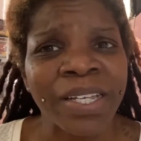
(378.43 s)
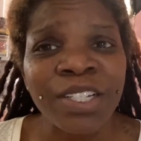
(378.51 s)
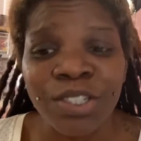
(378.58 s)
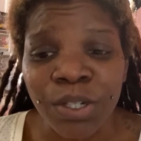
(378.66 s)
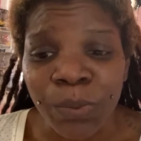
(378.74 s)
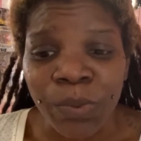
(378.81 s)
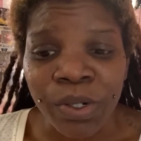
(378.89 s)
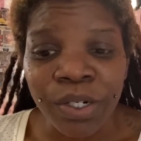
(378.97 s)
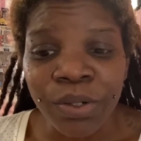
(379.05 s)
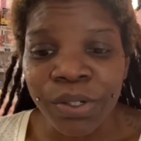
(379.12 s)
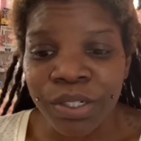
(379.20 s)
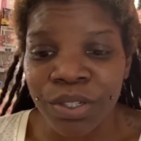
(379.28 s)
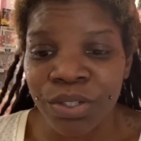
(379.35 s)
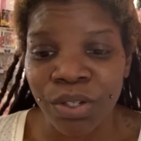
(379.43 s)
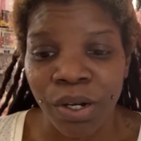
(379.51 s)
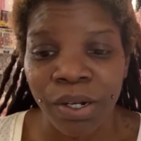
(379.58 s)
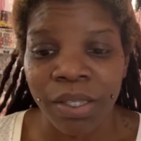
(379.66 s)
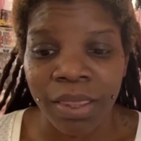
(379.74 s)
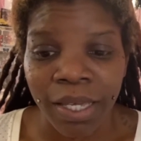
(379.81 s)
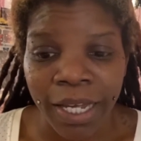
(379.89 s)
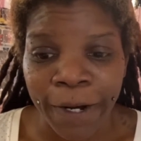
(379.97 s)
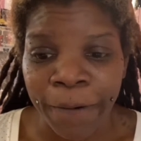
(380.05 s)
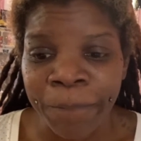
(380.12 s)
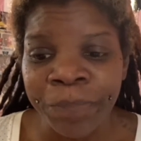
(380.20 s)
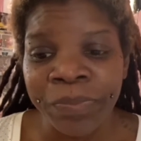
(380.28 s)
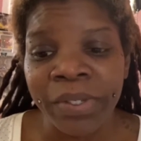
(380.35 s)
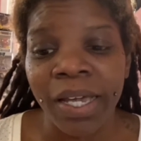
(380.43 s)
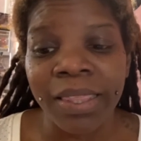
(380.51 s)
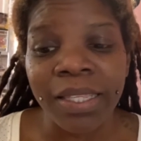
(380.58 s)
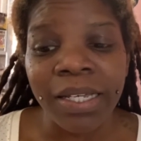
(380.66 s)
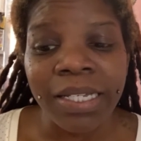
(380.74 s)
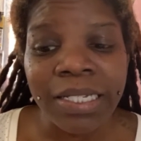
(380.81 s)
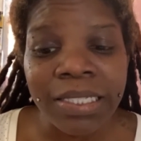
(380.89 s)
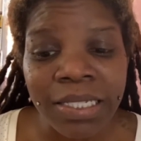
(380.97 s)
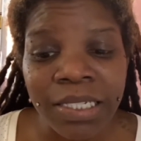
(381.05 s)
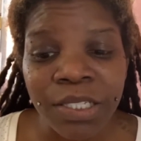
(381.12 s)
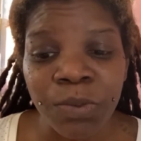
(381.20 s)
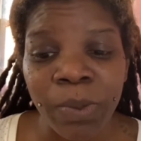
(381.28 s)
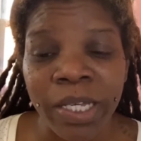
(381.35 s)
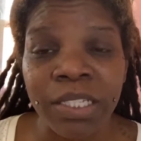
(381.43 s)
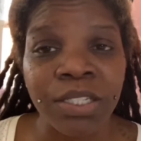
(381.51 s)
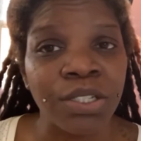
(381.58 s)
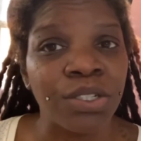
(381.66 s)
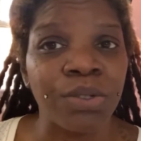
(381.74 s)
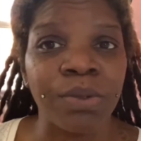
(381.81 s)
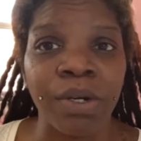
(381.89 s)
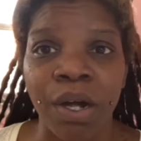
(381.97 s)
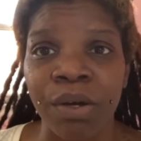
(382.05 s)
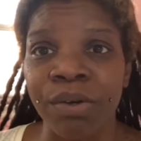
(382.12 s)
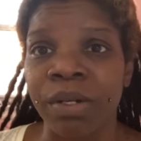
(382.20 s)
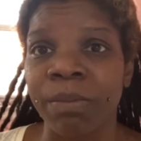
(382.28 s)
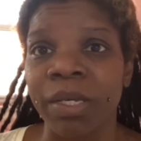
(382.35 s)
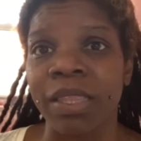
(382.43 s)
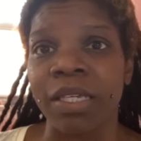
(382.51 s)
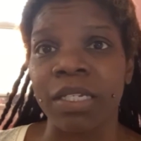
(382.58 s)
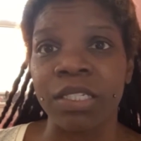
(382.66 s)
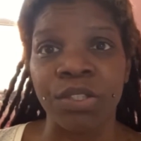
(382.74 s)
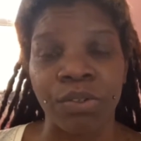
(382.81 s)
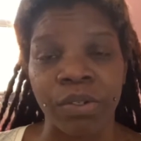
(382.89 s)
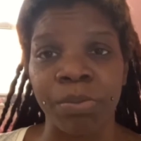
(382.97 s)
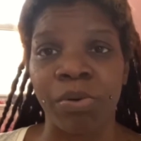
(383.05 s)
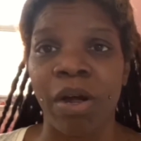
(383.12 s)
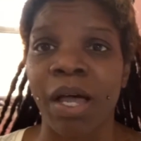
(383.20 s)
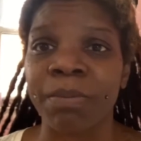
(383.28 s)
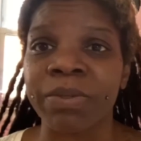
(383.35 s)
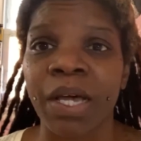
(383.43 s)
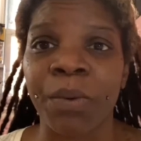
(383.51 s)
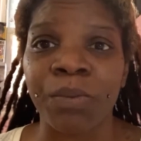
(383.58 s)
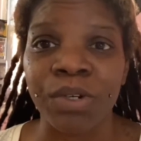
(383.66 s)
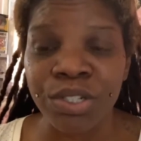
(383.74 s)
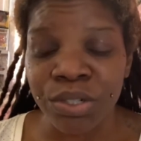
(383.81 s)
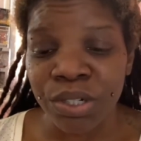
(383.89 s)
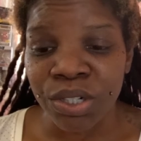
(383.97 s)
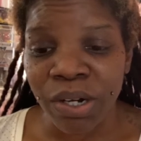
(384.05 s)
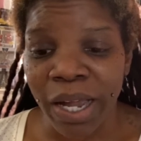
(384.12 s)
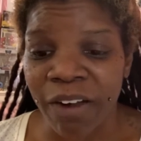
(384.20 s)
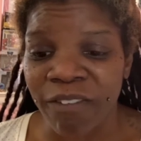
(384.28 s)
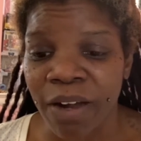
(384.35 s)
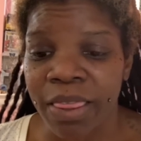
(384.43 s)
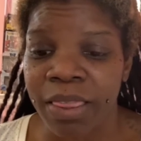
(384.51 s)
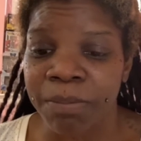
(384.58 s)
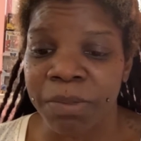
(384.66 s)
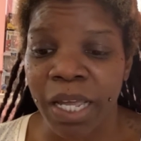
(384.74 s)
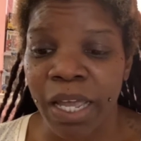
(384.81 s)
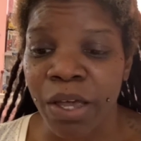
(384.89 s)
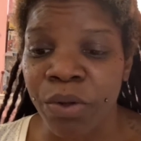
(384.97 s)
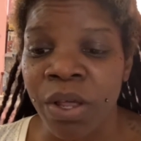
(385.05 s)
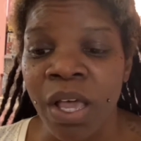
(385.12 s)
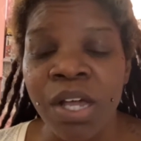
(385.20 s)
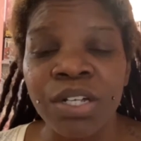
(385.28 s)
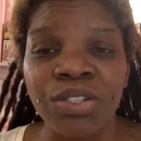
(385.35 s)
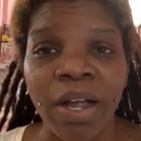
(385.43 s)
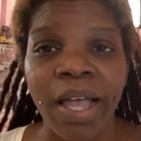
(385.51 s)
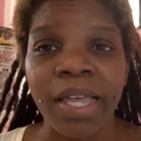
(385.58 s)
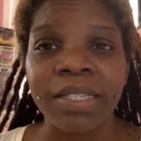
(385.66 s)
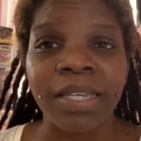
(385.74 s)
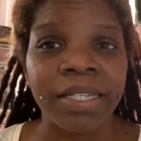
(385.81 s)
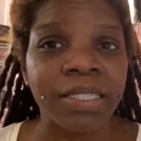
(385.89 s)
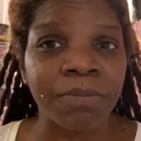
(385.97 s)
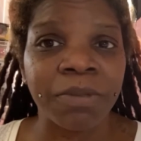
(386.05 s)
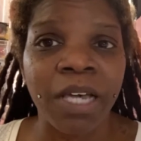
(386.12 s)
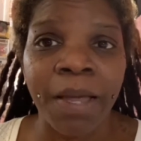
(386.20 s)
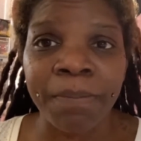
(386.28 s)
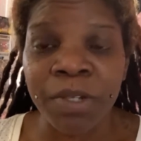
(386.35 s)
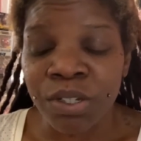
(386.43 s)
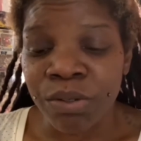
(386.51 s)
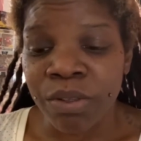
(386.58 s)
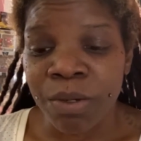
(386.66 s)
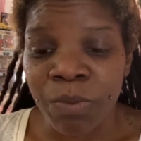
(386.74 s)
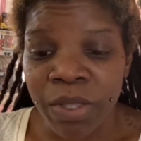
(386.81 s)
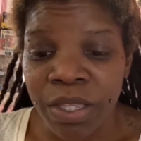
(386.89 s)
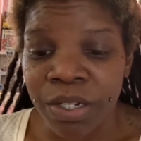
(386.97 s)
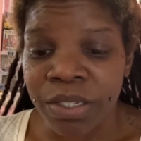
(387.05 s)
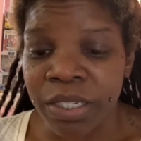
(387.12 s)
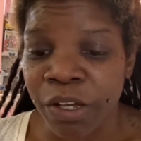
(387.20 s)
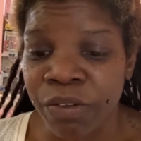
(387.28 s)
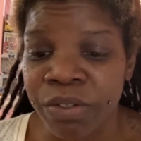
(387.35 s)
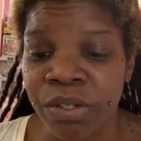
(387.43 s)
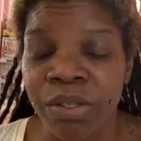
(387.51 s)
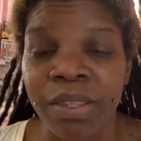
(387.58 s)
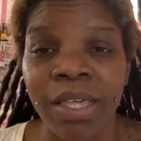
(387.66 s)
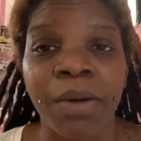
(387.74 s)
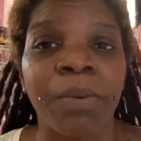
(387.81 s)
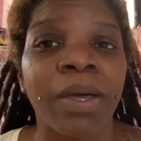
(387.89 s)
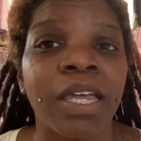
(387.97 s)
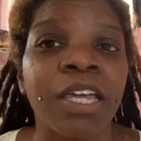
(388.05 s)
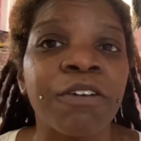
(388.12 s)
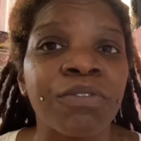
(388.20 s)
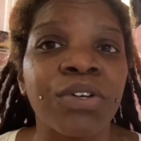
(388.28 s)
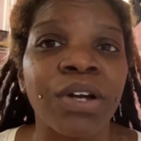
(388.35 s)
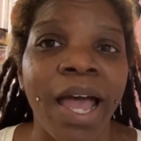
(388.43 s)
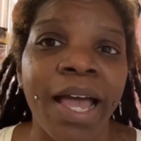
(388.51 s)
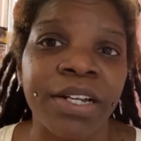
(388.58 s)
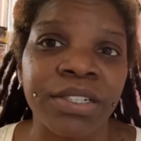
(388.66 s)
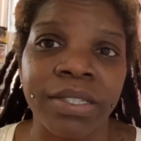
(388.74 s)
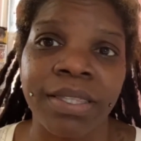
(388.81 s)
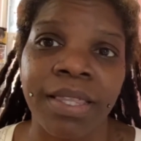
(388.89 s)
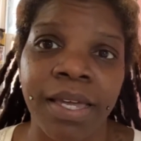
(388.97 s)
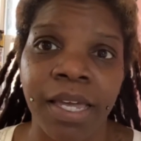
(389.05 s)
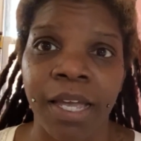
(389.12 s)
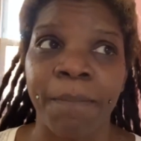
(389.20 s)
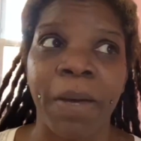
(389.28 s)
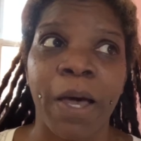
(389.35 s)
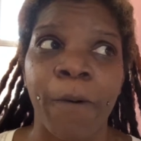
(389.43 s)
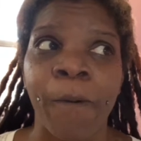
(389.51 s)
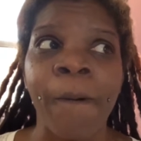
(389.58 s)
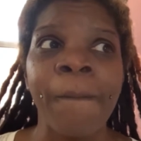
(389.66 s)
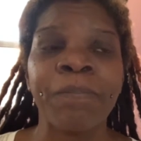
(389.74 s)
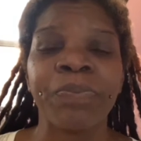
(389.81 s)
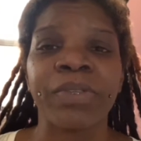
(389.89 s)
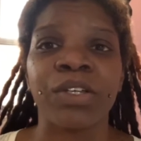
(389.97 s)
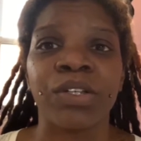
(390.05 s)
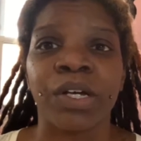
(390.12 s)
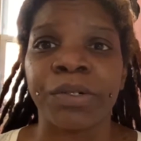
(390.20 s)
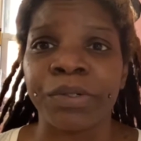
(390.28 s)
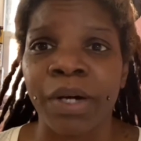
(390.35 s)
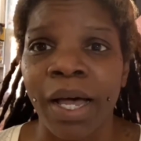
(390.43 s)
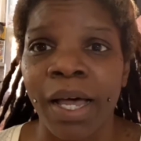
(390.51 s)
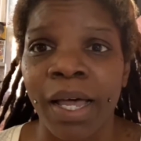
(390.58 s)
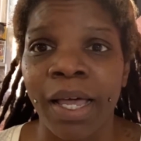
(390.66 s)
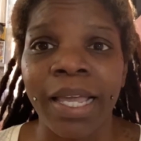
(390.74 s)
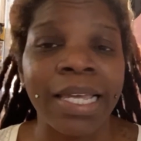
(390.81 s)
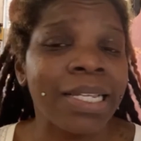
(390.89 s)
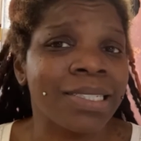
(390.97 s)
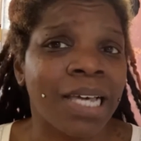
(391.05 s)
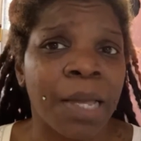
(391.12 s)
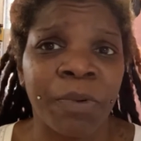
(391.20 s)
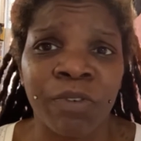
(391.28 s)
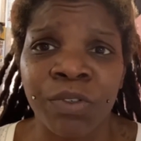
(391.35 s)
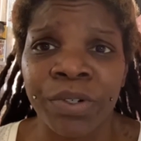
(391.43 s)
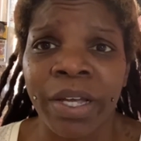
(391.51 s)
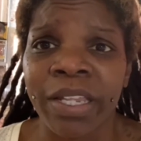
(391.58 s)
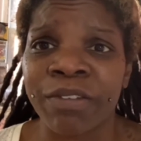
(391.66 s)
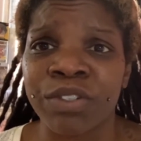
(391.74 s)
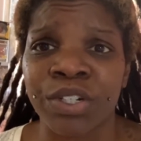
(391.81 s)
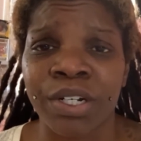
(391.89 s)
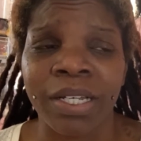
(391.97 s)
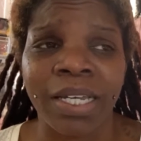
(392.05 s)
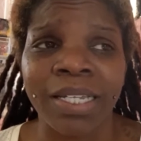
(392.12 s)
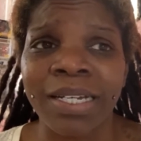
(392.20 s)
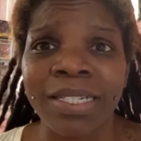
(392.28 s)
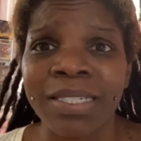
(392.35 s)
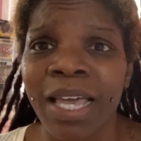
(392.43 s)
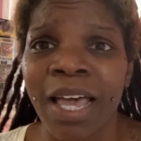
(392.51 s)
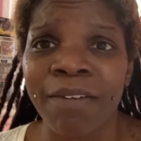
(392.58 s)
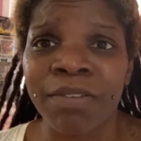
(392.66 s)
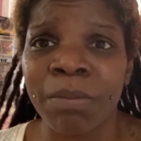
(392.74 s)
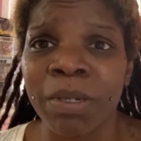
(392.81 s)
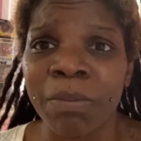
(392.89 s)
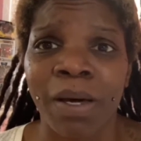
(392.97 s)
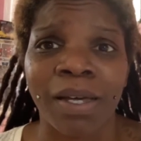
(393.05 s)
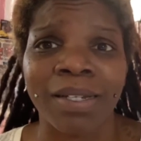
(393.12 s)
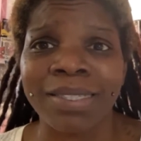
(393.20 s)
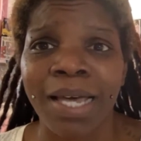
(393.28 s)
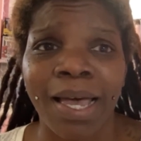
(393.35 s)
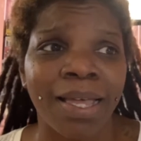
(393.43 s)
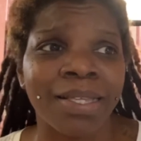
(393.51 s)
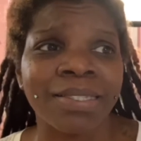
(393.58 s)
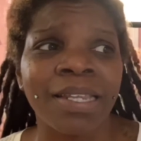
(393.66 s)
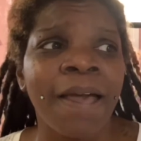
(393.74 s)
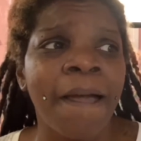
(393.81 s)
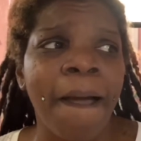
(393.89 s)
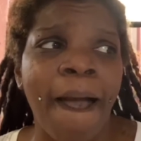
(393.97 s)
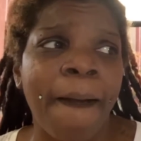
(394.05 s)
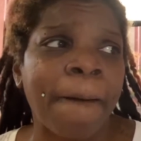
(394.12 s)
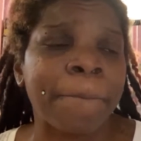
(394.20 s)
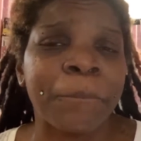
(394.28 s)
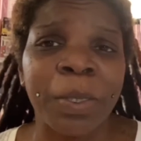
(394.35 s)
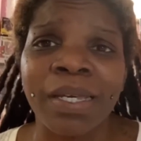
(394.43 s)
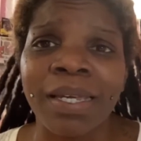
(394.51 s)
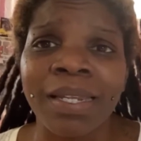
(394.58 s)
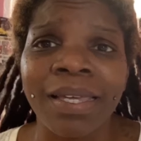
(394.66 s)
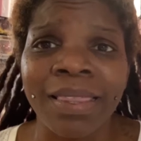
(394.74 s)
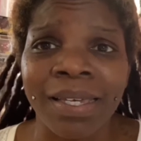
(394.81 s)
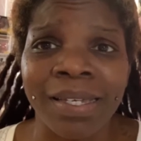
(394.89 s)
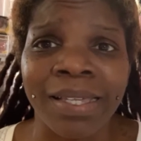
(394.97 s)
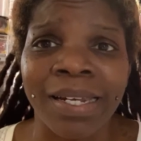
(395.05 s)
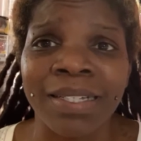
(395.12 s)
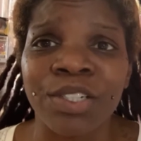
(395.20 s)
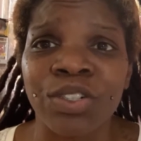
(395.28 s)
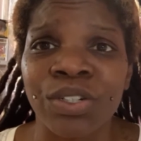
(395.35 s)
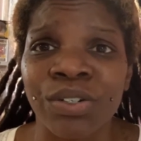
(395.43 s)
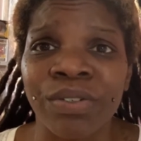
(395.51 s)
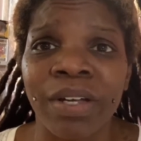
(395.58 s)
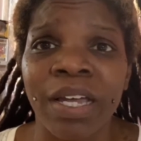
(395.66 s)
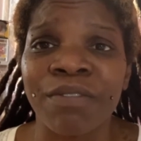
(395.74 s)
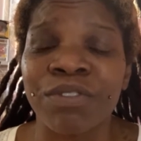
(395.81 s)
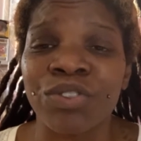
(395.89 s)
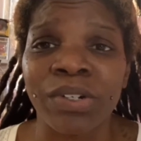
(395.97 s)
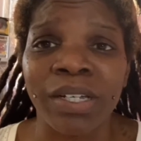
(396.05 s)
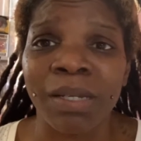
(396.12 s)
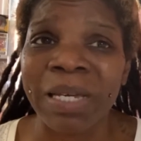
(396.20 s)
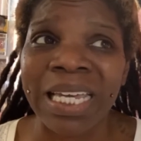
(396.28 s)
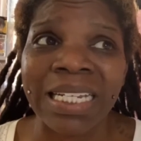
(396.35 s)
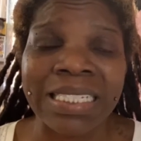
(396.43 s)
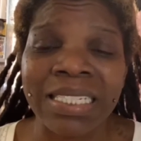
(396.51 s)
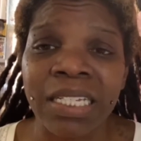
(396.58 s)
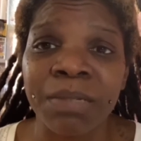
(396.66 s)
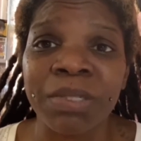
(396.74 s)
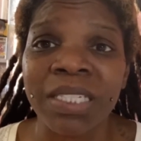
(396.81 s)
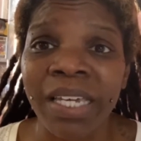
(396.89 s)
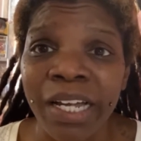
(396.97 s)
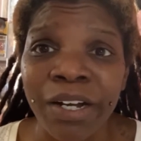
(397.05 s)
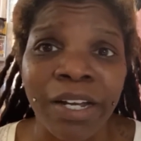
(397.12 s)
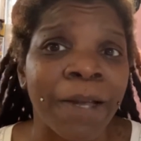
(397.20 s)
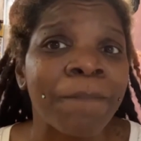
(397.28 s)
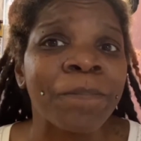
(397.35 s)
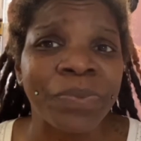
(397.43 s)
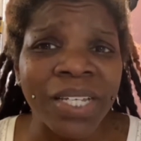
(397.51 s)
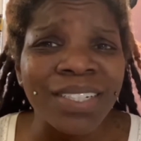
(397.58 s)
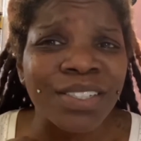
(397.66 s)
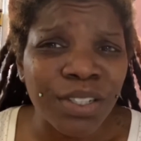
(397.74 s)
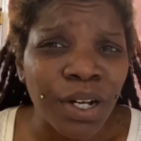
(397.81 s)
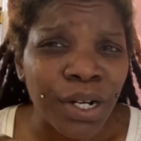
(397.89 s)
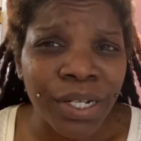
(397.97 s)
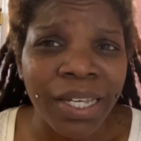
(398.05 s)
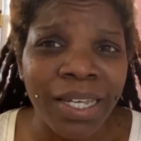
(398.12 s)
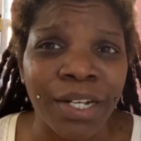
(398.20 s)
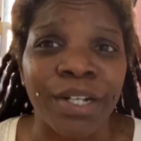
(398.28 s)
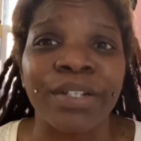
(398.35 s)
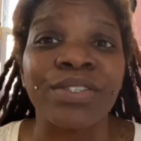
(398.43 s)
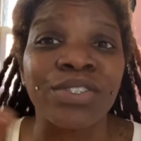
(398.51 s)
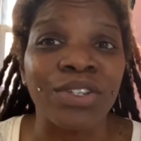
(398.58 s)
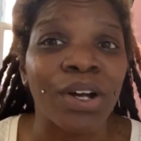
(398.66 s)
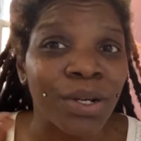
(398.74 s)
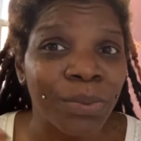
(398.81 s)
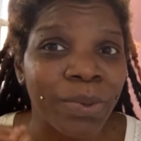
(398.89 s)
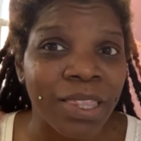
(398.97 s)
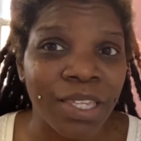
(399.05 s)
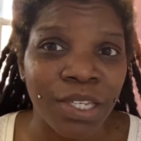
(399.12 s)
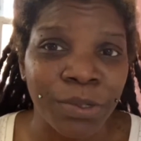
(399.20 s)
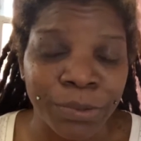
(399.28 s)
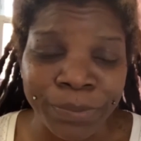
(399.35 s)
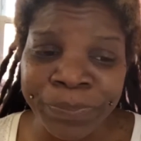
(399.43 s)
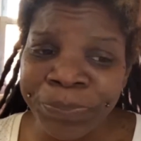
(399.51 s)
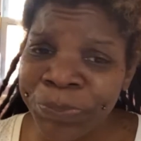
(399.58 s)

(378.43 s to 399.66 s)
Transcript: So we're going to start there. And the easiest ways to do it are going to be these 3 prompts. I want you to try and write them down. Try and take some time to do them with yourself, so that way, if you're actually thinking about, any type of creative journey, it doesn't have to be monetized, but anything that is your creative dream and it seems scary, start here. Start with you.